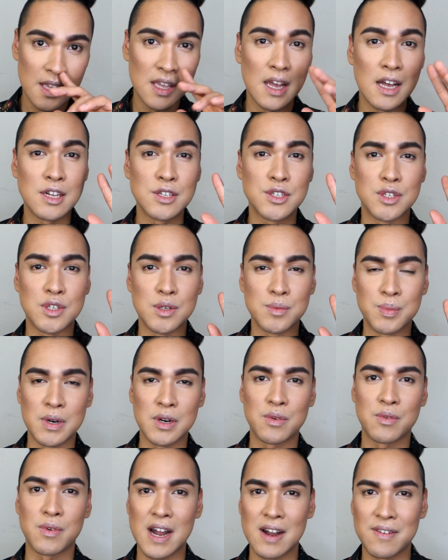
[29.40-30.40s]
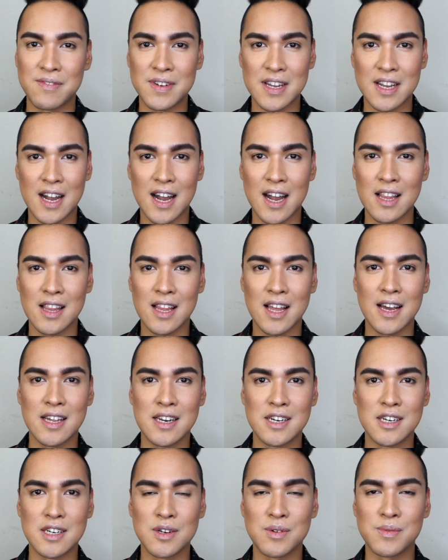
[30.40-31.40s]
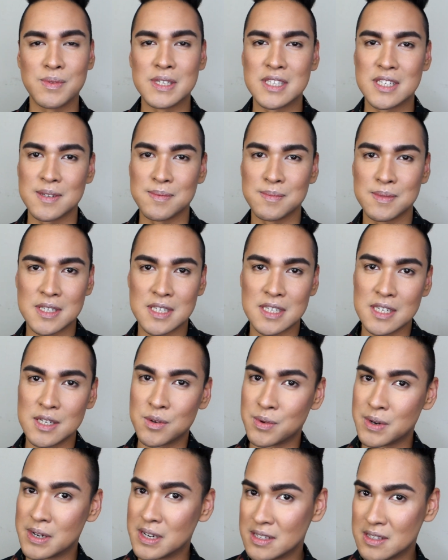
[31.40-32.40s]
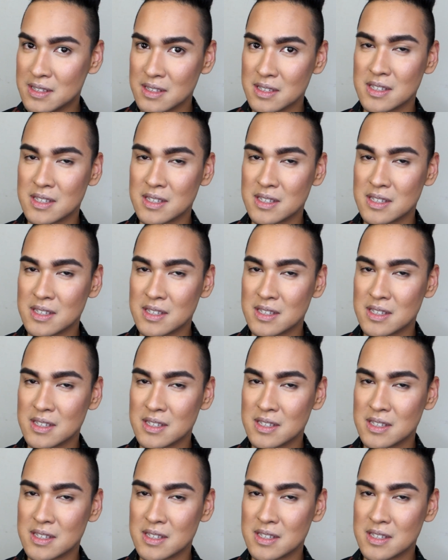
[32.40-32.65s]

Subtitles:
a super graphic eyeliner with some sequins.